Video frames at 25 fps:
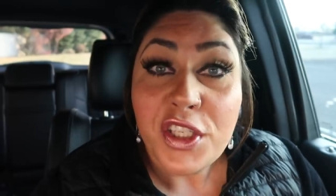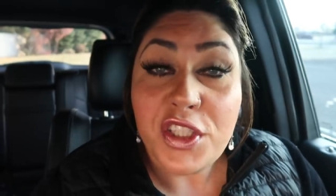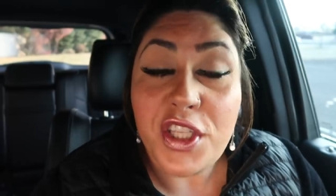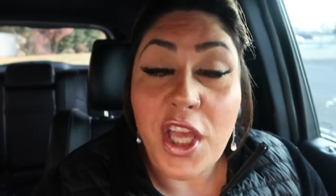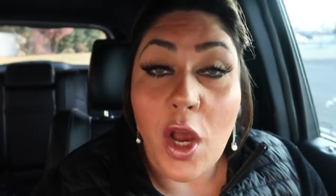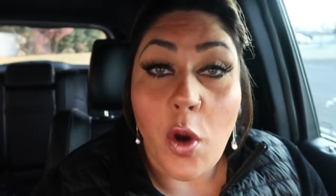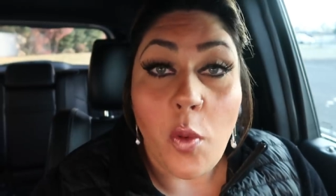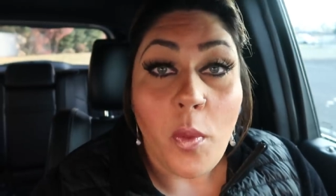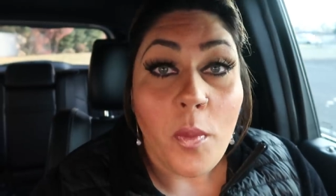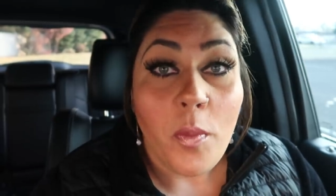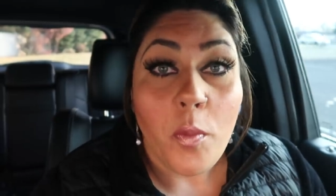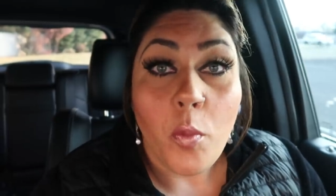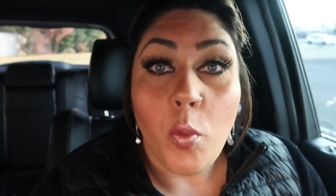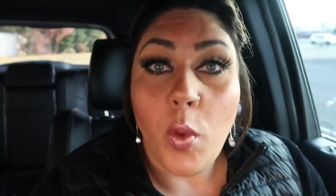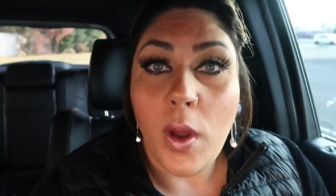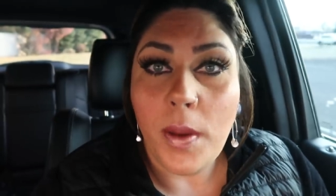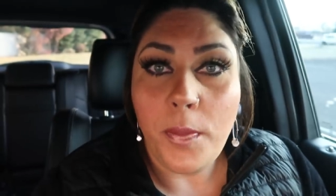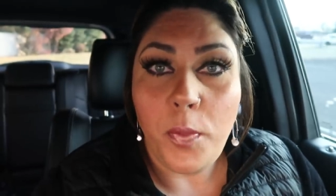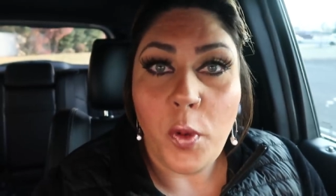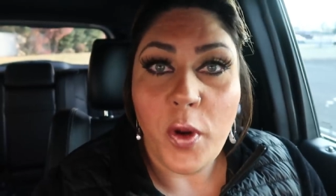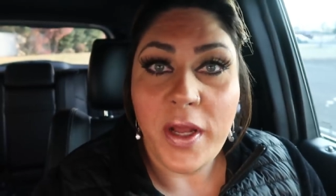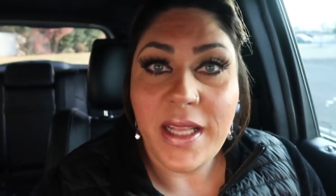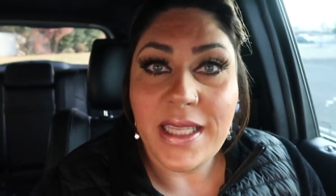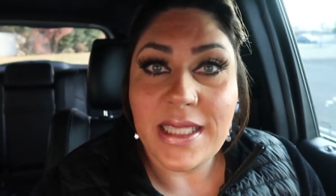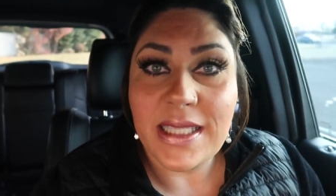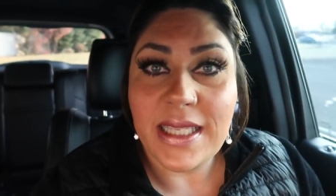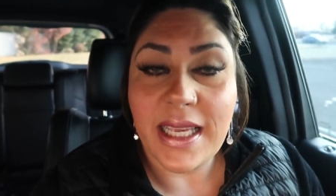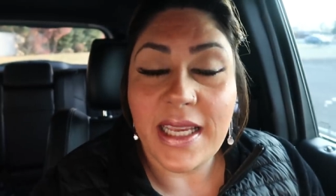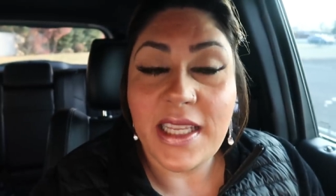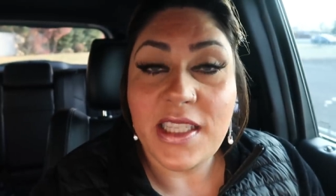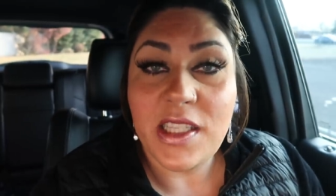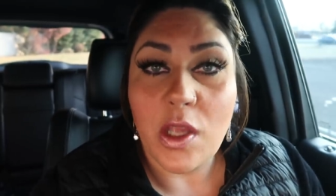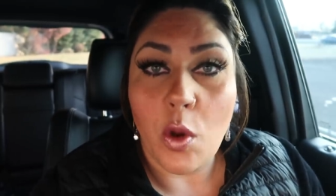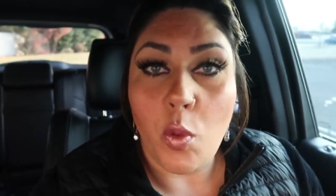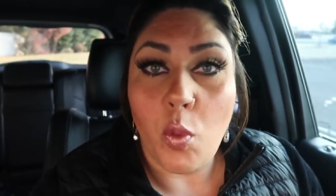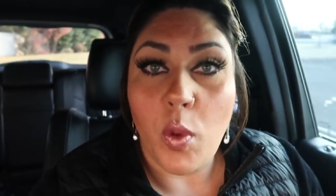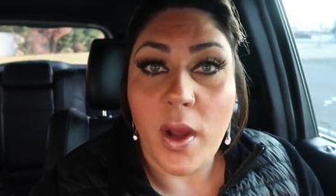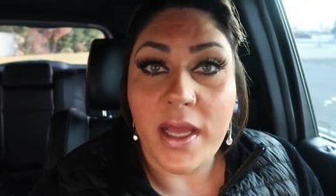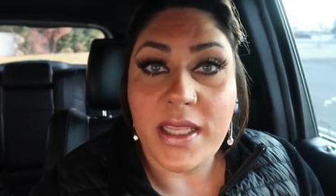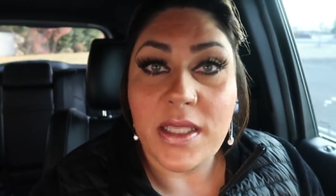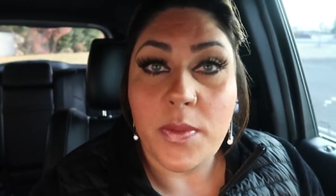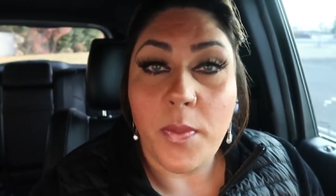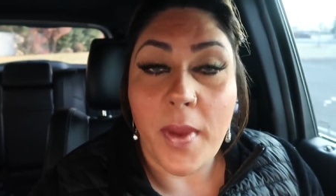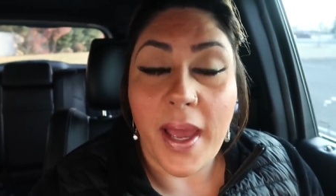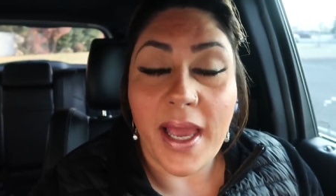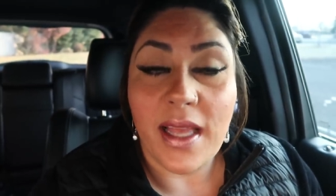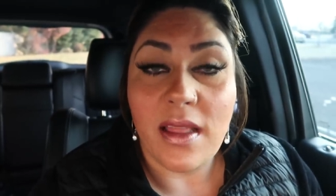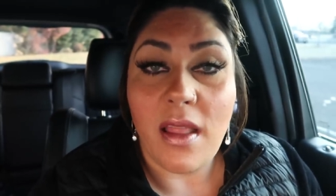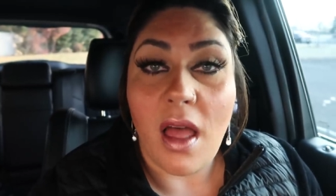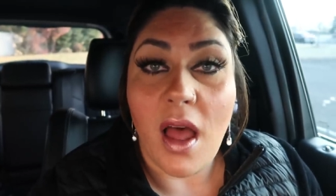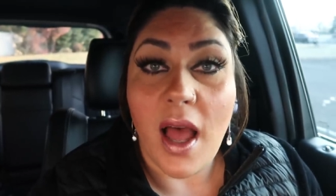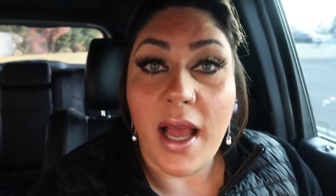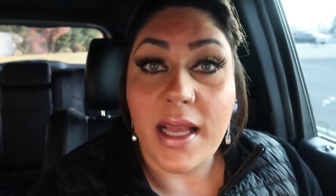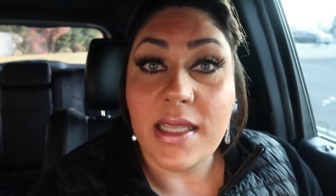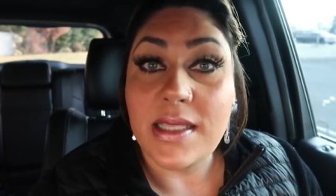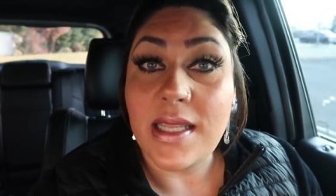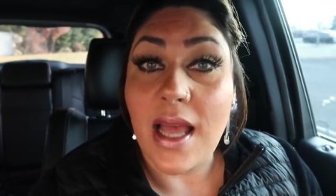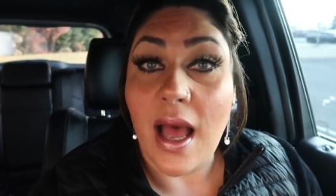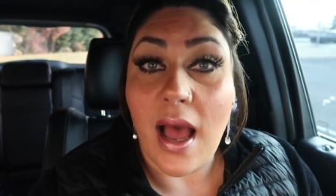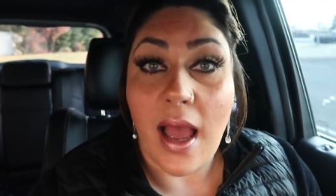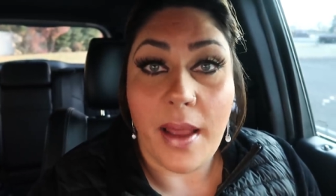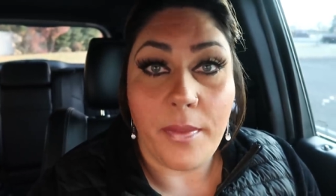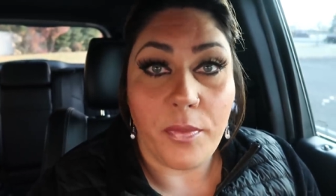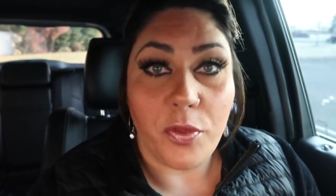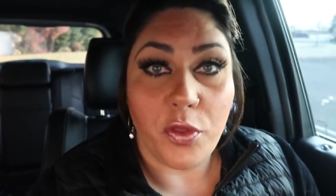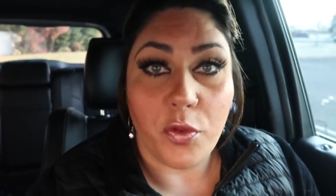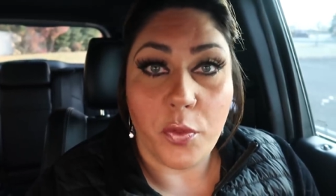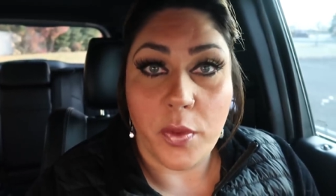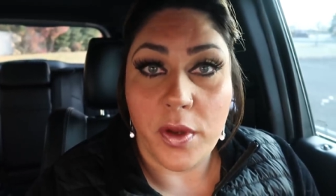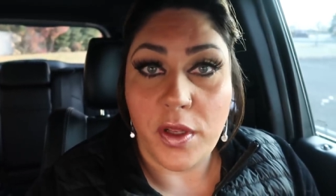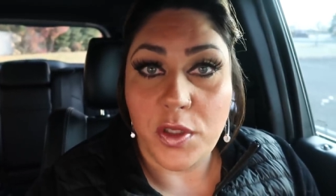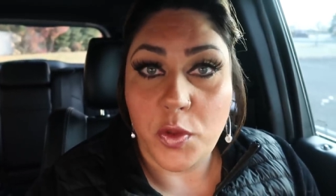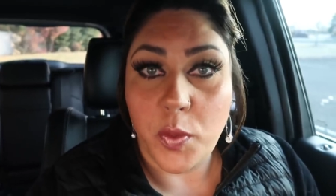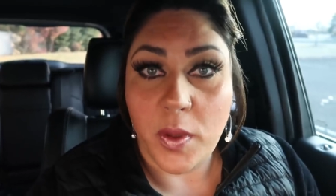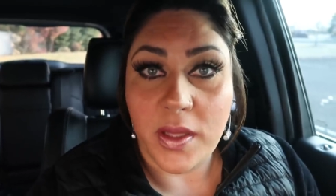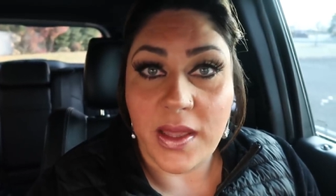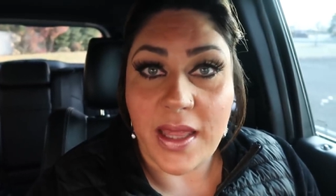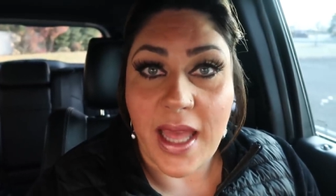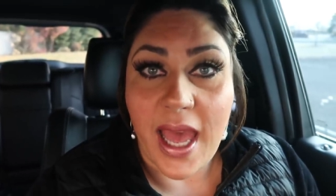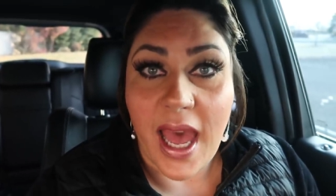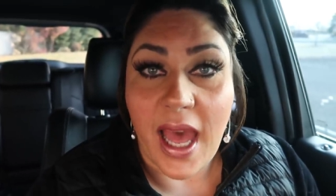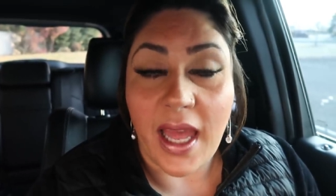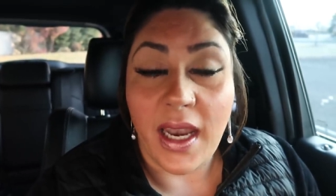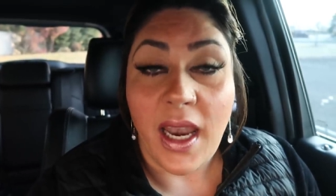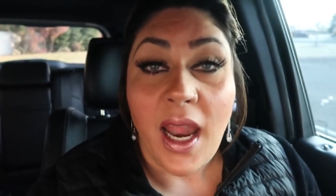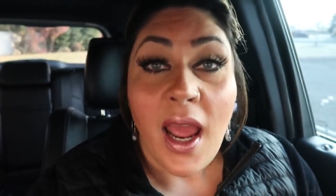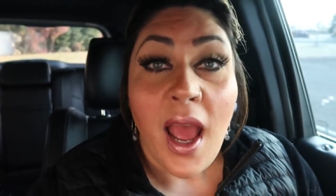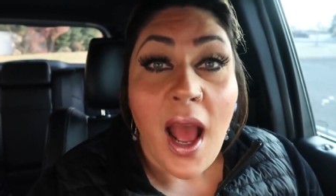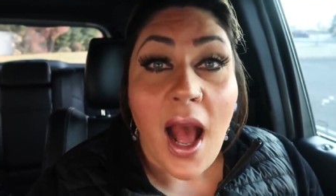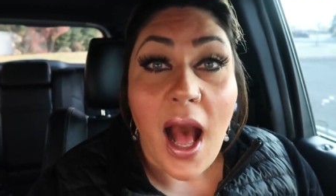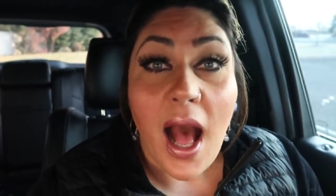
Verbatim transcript: So 1.6 was my loss. I'm thrilled with that.